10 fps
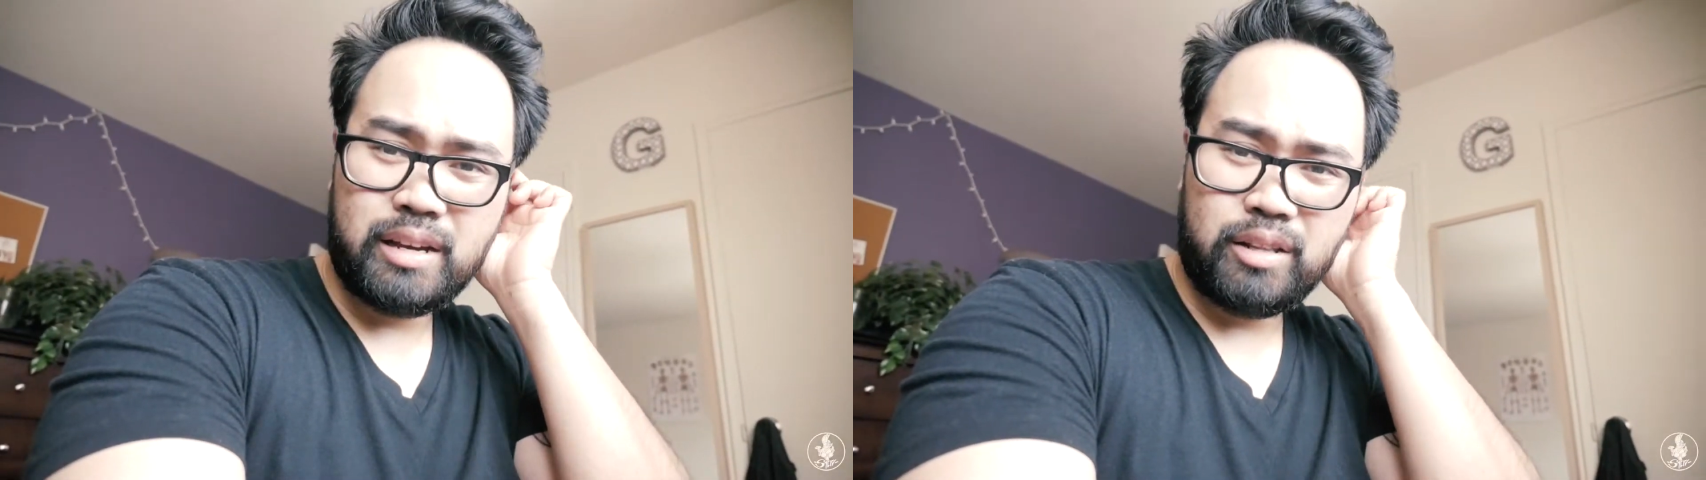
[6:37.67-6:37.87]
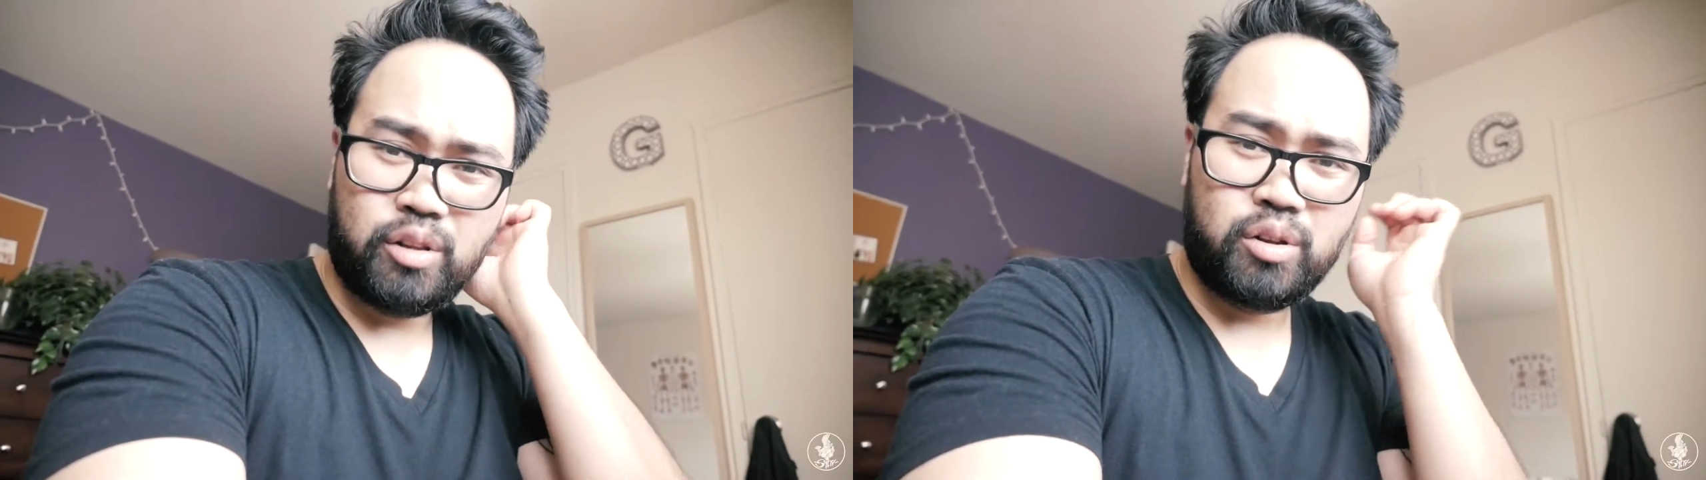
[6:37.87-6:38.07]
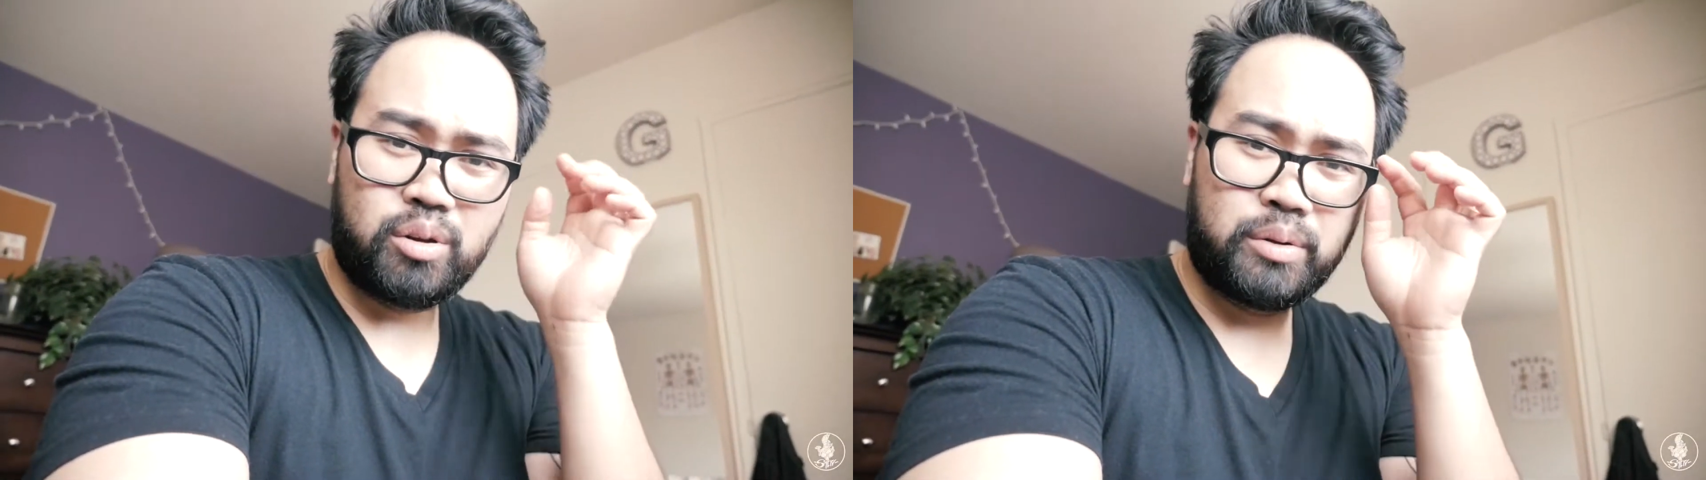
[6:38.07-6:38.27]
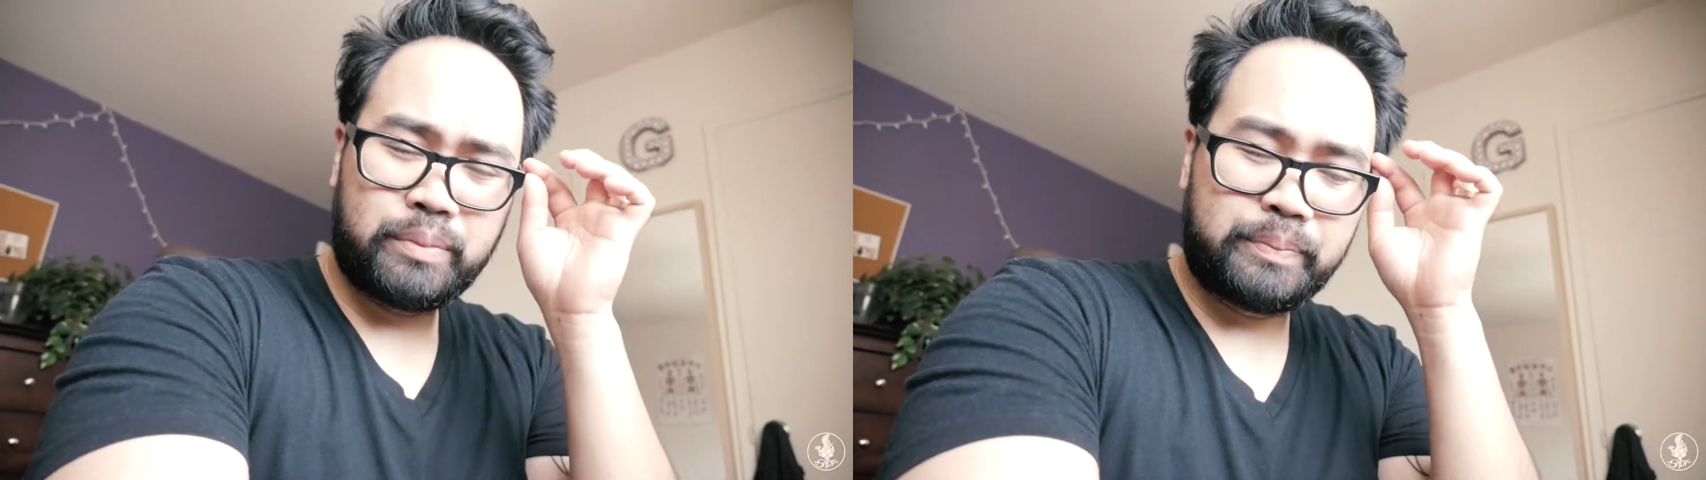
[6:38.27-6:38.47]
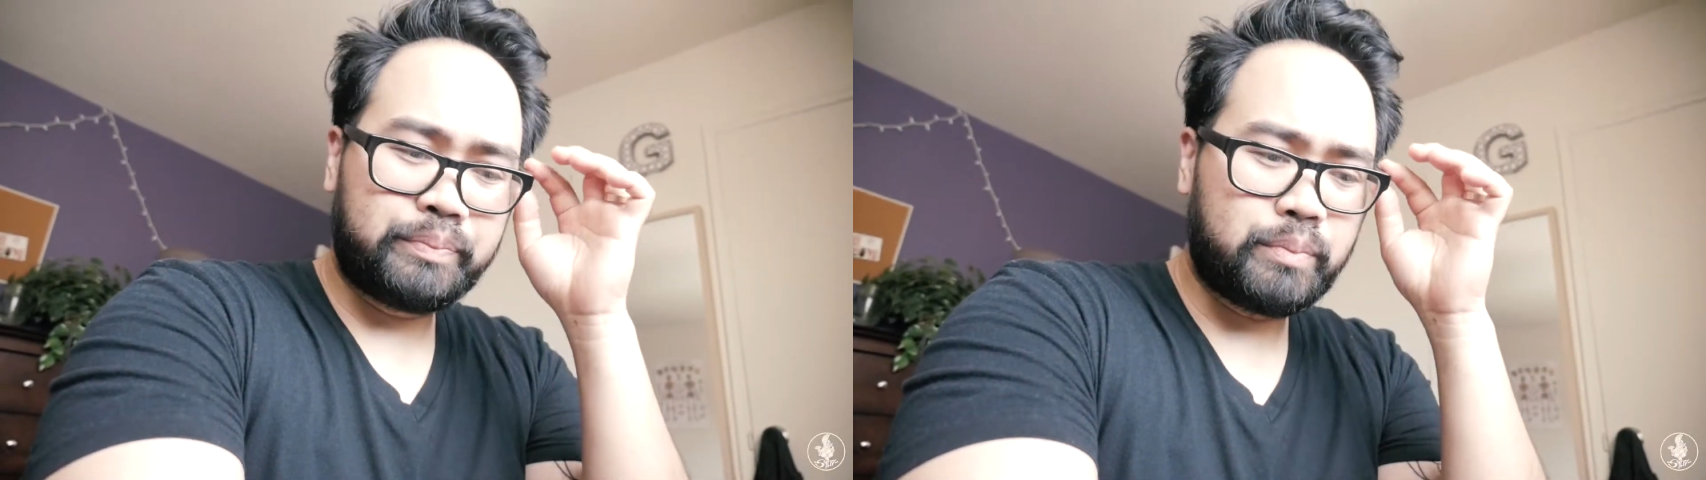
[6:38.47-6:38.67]
a little
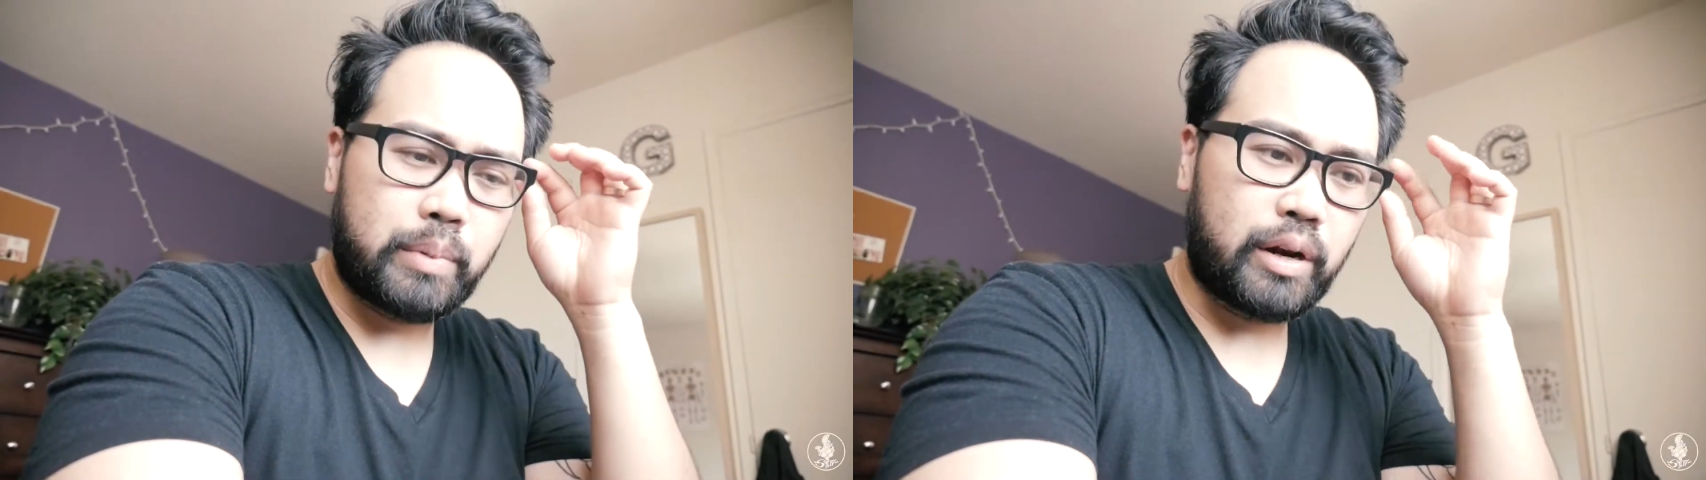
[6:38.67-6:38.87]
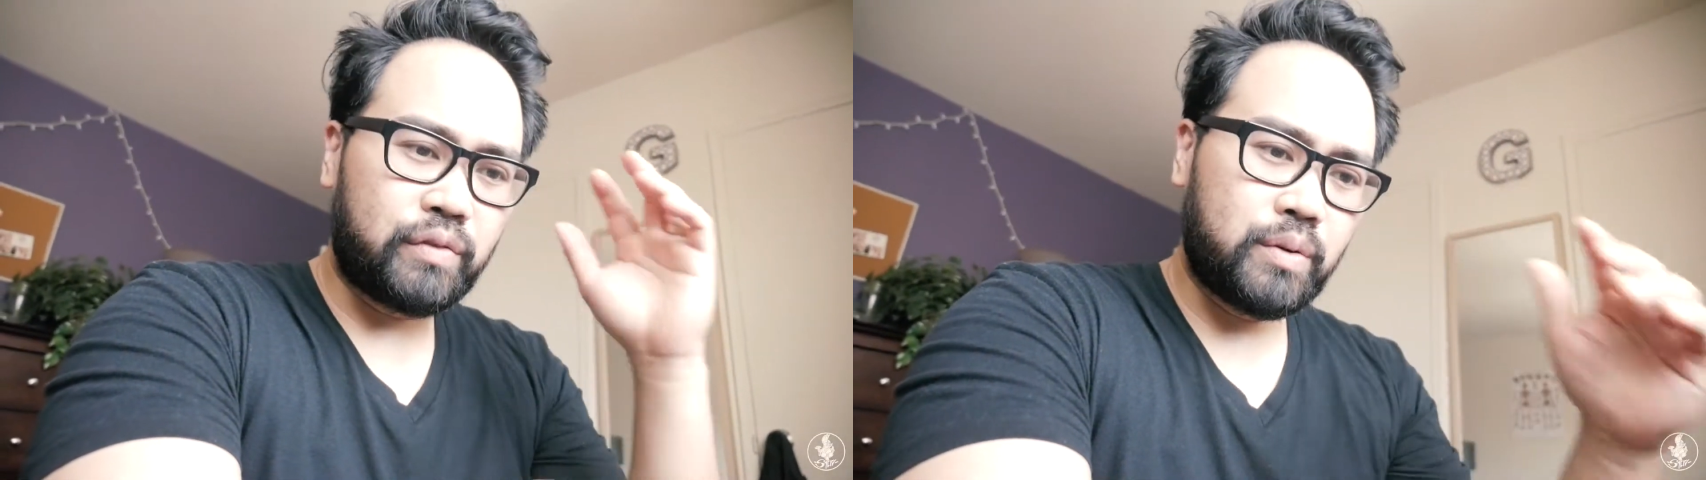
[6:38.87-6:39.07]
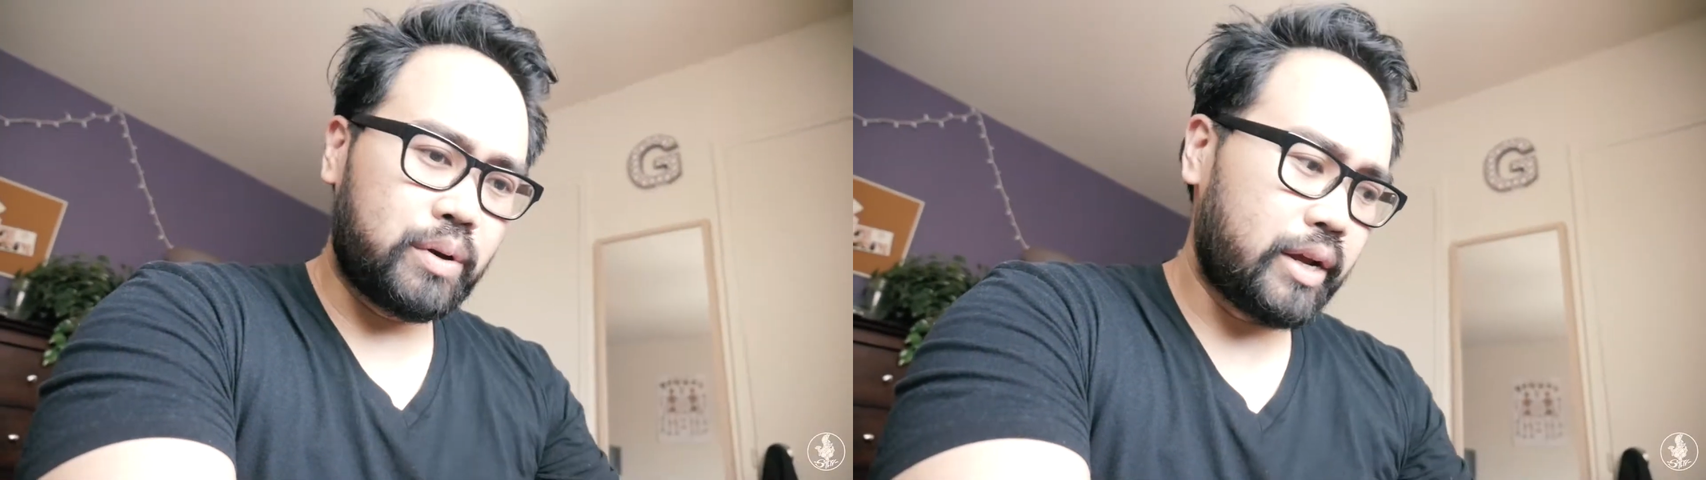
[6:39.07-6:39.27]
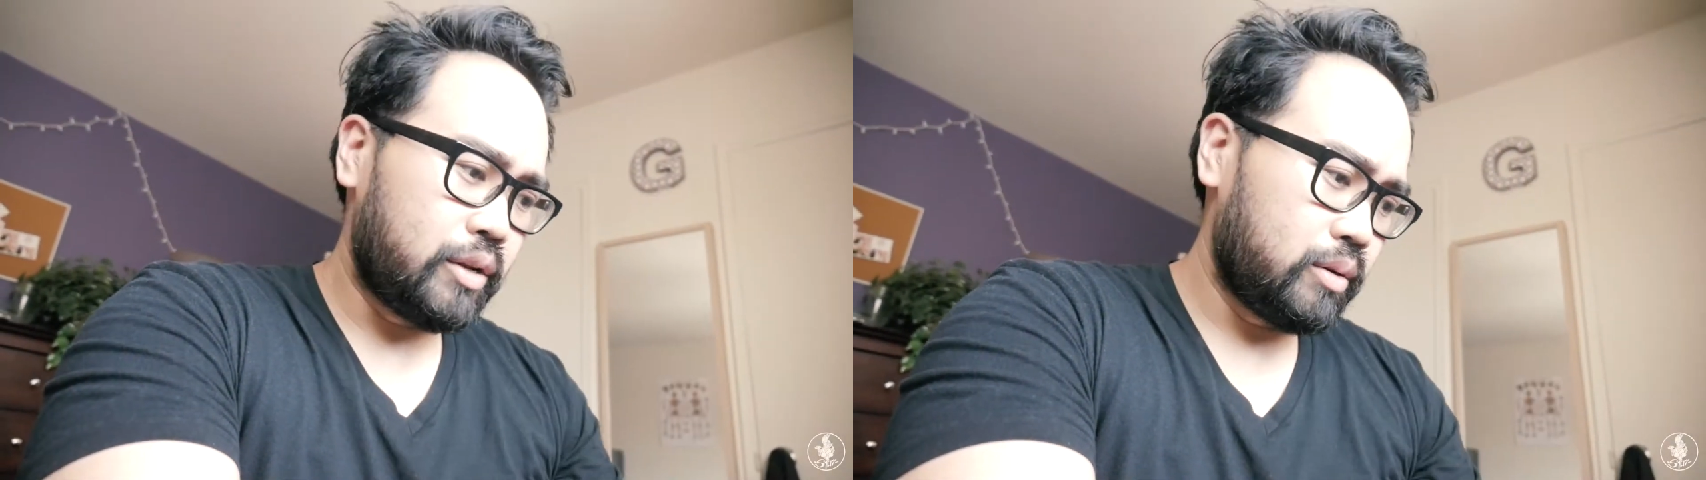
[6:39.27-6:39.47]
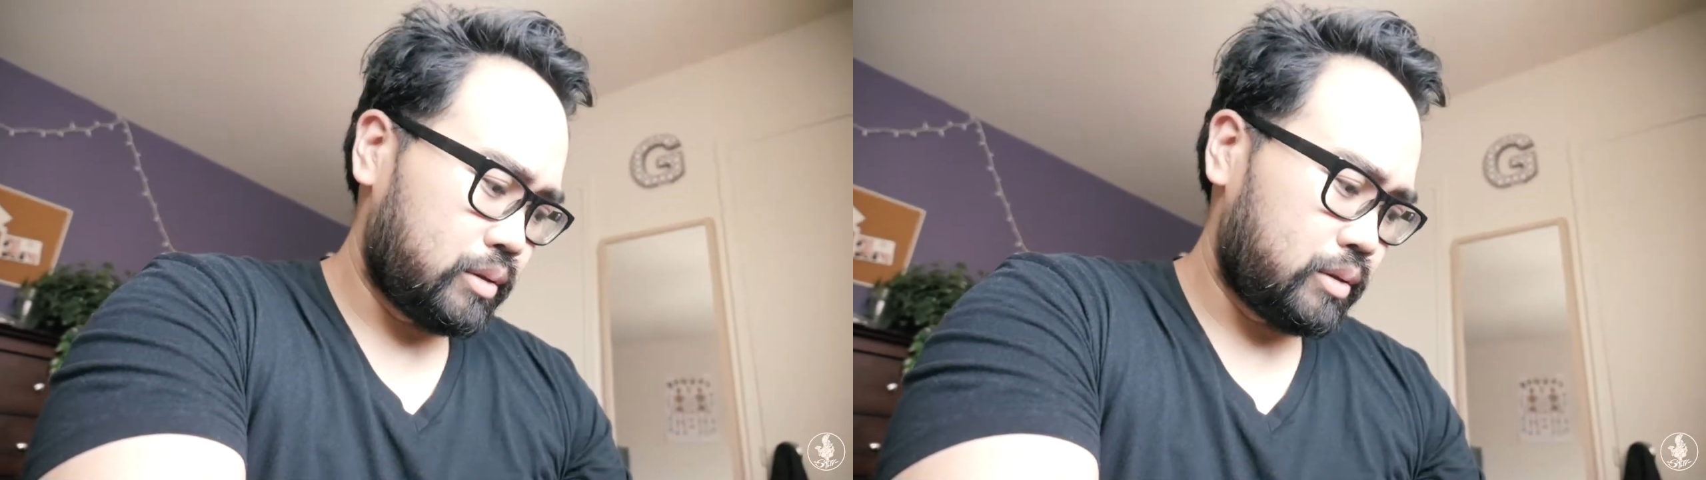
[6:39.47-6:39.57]
better for what I do.